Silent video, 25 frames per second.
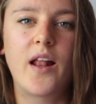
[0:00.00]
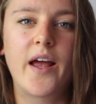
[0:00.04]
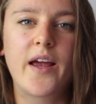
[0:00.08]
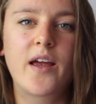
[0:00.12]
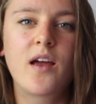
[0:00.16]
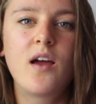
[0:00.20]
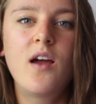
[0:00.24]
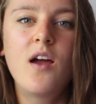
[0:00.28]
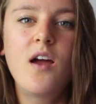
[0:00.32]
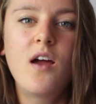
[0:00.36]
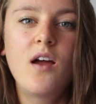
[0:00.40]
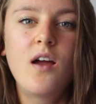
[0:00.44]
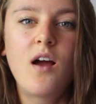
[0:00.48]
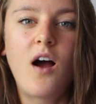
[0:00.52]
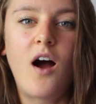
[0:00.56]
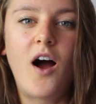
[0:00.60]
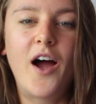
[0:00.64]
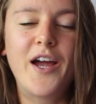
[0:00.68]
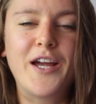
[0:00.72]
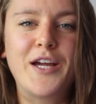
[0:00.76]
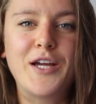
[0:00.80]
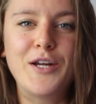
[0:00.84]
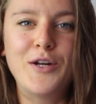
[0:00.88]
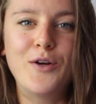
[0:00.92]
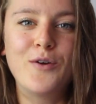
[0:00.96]
Like,
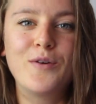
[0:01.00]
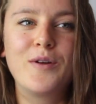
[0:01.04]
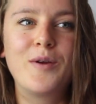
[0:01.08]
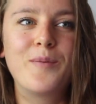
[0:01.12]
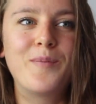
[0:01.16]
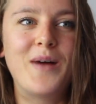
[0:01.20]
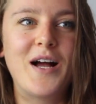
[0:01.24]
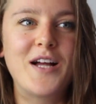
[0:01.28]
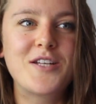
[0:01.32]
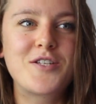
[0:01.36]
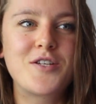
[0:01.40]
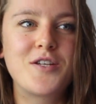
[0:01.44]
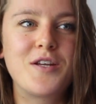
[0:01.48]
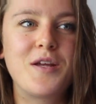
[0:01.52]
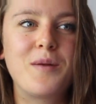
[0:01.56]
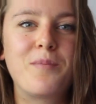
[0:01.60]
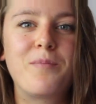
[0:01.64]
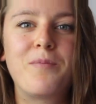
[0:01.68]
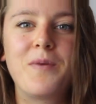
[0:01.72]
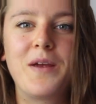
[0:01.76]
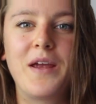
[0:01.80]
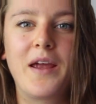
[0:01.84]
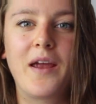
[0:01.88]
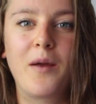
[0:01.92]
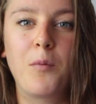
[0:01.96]
I can only imagine
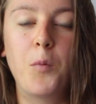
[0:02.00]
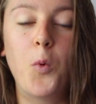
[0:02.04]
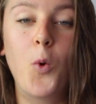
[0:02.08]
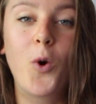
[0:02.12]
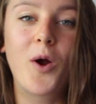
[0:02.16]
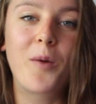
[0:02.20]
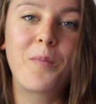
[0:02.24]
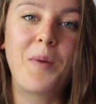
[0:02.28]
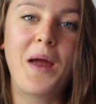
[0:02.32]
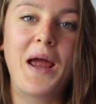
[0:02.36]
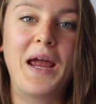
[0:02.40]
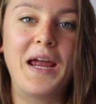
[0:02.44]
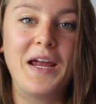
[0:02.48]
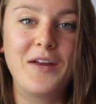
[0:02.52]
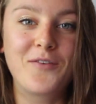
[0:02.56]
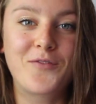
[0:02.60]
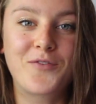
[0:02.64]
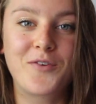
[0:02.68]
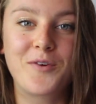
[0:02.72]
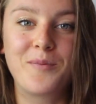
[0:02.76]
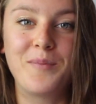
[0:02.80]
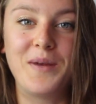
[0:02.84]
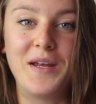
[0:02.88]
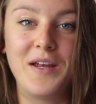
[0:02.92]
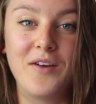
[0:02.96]
it being more pain
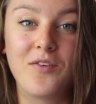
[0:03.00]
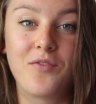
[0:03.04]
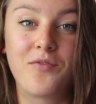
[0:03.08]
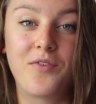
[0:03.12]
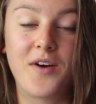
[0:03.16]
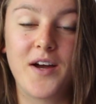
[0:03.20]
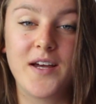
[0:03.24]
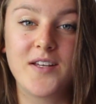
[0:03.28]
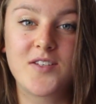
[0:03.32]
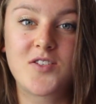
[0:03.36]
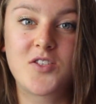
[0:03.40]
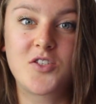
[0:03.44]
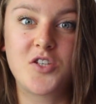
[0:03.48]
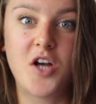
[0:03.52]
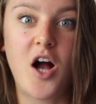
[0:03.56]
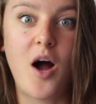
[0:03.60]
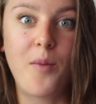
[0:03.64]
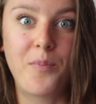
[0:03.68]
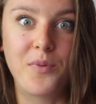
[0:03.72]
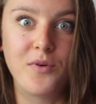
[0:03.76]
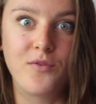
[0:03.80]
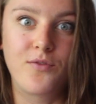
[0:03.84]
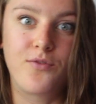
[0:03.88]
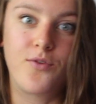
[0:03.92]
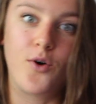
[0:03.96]
for me if I
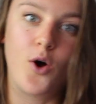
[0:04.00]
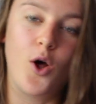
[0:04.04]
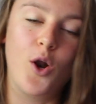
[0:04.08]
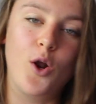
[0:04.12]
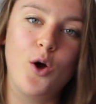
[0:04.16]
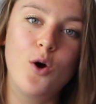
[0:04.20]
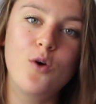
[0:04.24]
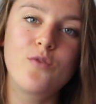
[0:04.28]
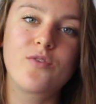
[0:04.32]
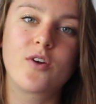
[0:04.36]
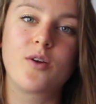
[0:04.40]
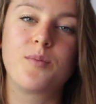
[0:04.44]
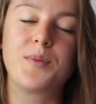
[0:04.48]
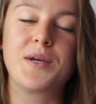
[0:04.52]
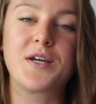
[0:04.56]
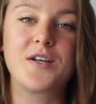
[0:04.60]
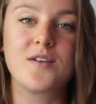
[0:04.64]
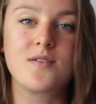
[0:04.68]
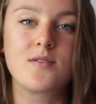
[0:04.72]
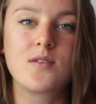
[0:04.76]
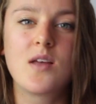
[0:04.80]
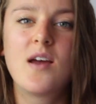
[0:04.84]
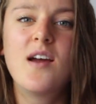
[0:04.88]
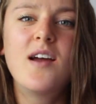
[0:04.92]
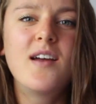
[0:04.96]
stop and fall over,
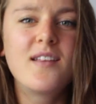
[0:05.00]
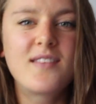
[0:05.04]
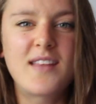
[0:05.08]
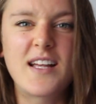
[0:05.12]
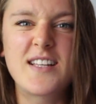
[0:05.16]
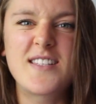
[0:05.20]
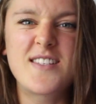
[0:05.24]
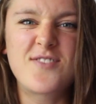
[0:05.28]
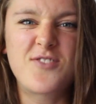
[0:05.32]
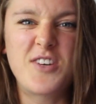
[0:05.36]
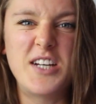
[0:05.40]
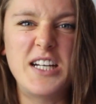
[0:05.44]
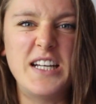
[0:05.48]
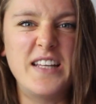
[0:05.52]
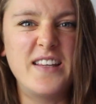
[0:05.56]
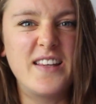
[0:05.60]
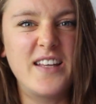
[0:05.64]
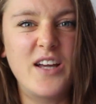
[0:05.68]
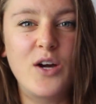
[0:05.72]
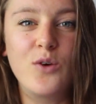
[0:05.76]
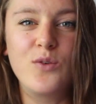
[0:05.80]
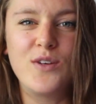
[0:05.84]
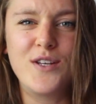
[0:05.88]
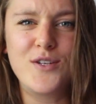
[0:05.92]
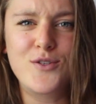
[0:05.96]
because that's really
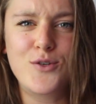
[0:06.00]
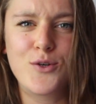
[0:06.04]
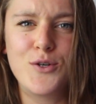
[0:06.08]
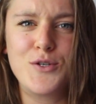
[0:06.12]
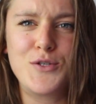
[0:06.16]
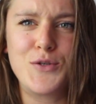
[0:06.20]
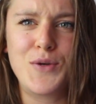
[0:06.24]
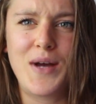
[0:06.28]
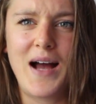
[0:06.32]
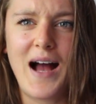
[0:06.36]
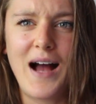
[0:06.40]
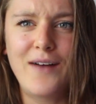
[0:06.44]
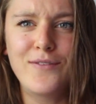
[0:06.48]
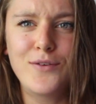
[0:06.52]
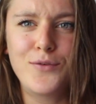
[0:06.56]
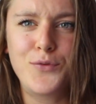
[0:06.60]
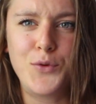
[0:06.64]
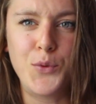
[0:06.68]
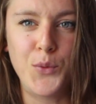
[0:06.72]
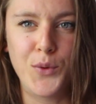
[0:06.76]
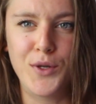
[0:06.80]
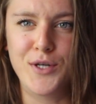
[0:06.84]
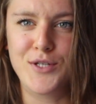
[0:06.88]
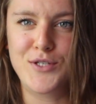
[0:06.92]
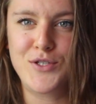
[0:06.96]
the only choice you have if
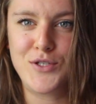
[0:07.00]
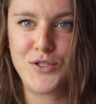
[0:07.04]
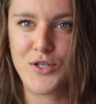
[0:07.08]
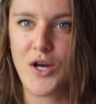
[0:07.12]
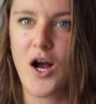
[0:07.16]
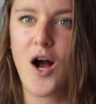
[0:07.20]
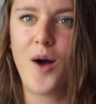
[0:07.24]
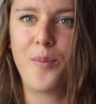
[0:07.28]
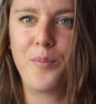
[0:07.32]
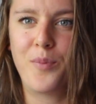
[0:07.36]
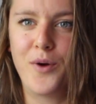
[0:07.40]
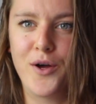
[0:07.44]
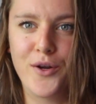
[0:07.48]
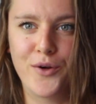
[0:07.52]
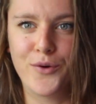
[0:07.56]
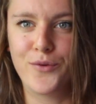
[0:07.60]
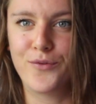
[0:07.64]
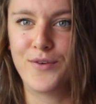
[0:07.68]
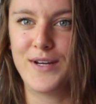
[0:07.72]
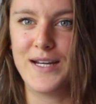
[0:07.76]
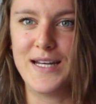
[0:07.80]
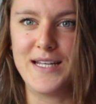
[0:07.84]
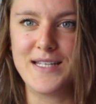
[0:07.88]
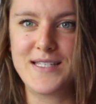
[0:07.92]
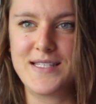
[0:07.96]
you want to stop on a
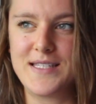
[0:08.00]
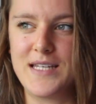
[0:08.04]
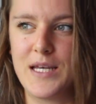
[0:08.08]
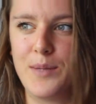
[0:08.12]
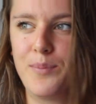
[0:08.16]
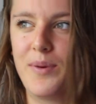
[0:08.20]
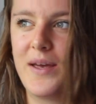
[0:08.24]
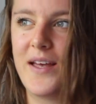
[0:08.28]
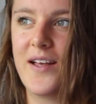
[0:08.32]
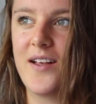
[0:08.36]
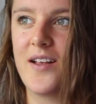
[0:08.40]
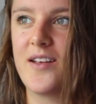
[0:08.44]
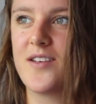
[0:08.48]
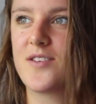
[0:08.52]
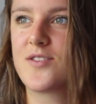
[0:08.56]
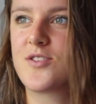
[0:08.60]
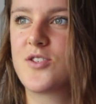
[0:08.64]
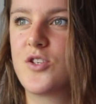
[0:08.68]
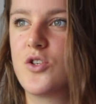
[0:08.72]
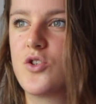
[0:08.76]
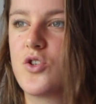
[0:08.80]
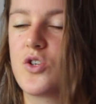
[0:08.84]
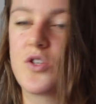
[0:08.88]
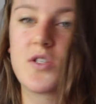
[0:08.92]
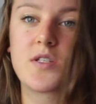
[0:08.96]
really steep hill, is
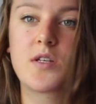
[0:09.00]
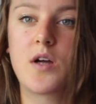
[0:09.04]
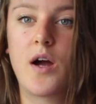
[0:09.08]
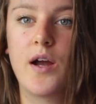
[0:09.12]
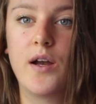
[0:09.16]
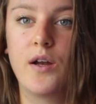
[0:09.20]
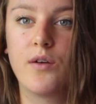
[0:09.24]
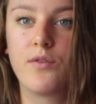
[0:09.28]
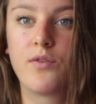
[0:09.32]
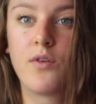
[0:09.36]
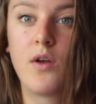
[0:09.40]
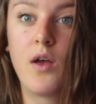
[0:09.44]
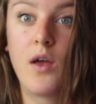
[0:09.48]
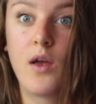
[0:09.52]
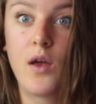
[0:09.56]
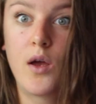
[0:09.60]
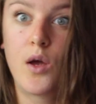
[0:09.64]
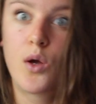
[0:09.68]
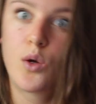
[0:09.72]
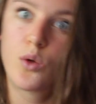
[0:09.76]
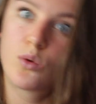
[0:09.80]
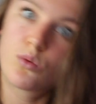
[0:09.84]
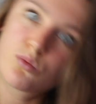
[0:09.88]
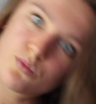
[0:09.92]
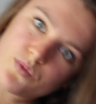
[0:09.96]
to just kind of
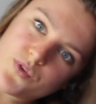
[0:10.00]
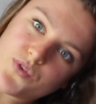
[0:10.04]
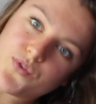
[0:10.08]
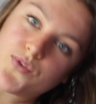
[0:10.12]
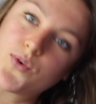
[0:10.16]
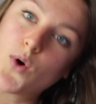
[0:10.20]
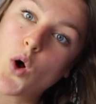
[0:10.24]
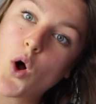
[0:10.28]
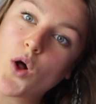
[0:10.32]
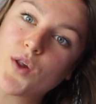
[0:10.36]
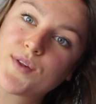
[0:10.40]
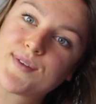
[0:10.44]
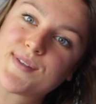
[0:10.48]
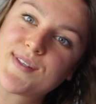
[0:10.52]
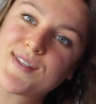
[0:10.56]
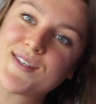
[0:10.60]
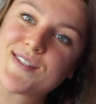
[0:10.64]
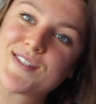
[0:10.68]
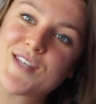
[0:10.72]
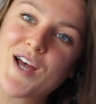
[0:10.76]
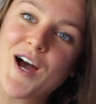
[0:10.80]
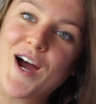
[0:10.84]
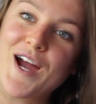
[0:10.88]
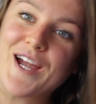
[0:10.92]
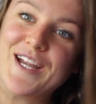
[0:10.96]
fall to the
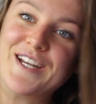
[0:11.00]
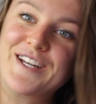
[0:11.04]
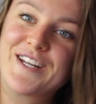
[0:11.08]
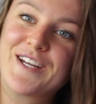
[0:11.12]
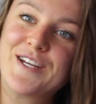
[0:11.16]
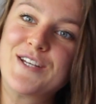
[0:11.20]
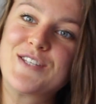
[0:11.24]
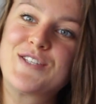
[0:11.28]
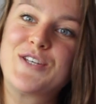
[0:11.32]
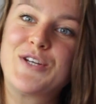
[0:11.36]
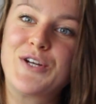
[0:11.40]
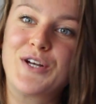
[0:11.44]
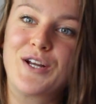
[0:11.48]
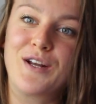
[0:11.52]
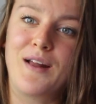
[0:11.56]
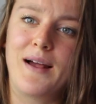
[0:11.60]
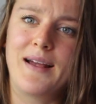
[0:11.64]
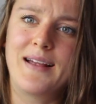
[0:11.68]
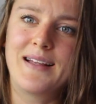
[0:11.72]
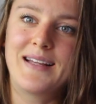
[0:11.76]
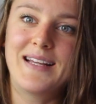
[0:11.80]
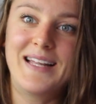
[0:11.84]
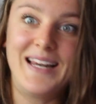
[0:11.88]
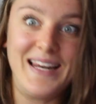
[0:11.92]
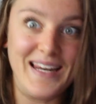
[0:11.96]
side because you're
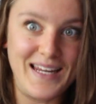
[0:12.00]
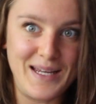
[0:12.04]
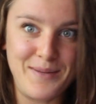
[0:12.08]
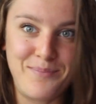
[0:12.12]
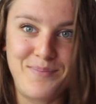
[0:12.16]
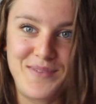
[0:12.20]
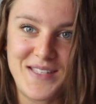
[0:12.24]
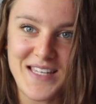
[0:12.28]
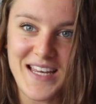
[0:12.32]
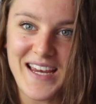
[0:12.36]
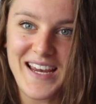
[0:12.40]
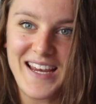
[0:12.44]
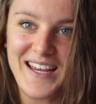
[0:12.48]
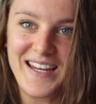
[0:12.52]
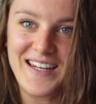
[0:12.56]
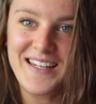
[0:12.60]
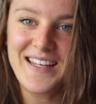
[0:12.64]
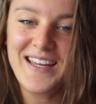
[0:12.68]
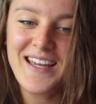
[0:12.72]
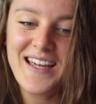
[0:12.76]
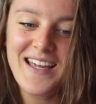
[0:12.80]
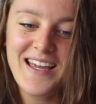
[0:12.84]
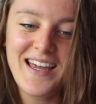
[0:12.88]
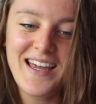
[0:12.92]
like clipped in.